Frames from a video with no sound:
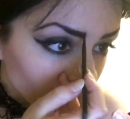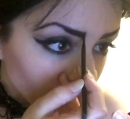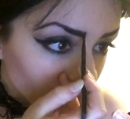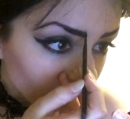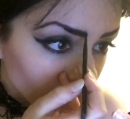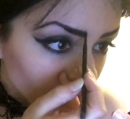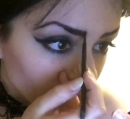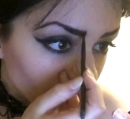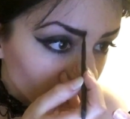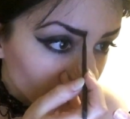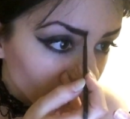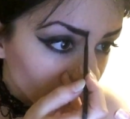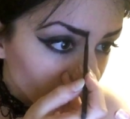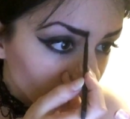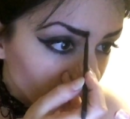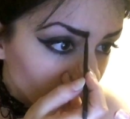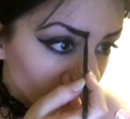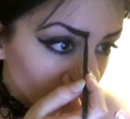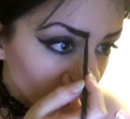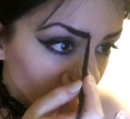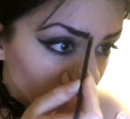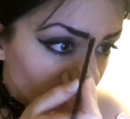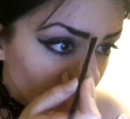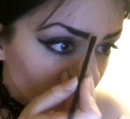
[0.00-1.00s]
So next I'm doing
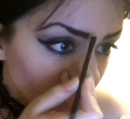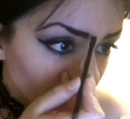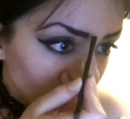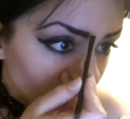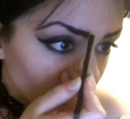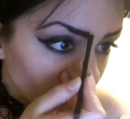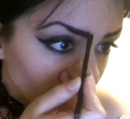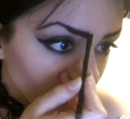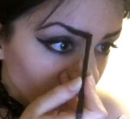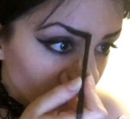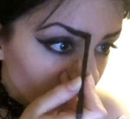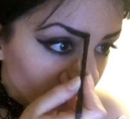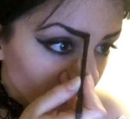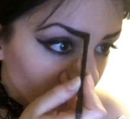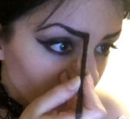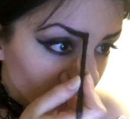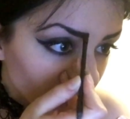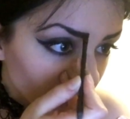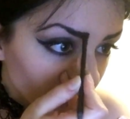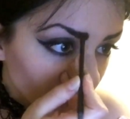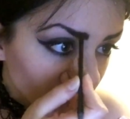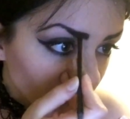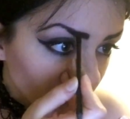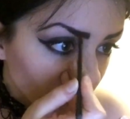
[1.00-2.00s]
my eyebrows,
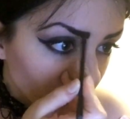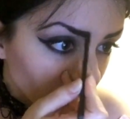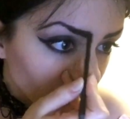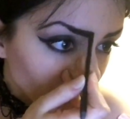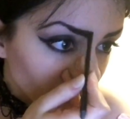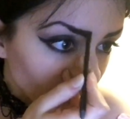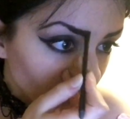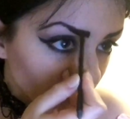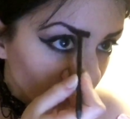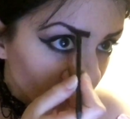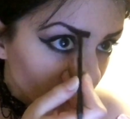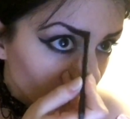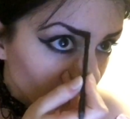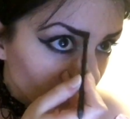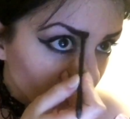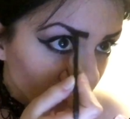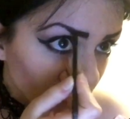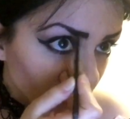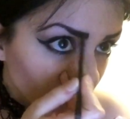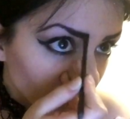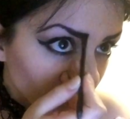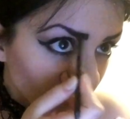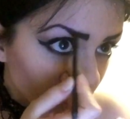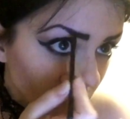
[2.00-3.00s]
which I've already
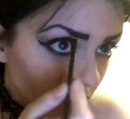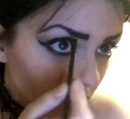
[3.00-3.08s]
shaped kind